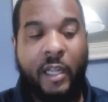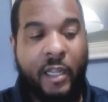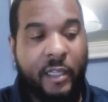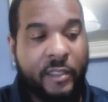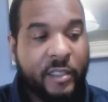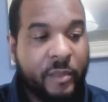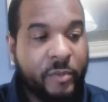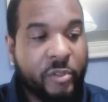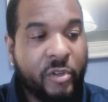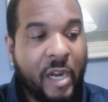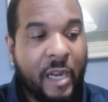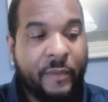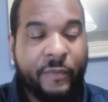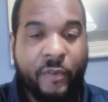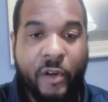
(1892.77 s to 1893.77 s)

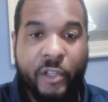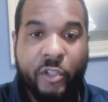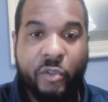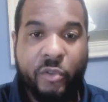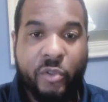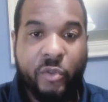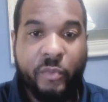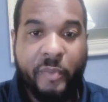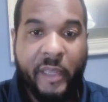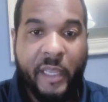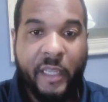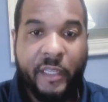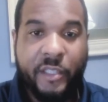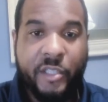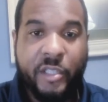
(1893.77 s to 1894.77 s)
Subscribe for our YouTube
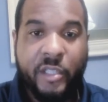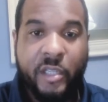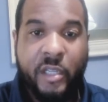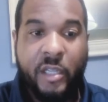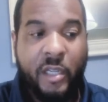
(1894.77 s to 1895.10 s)
page.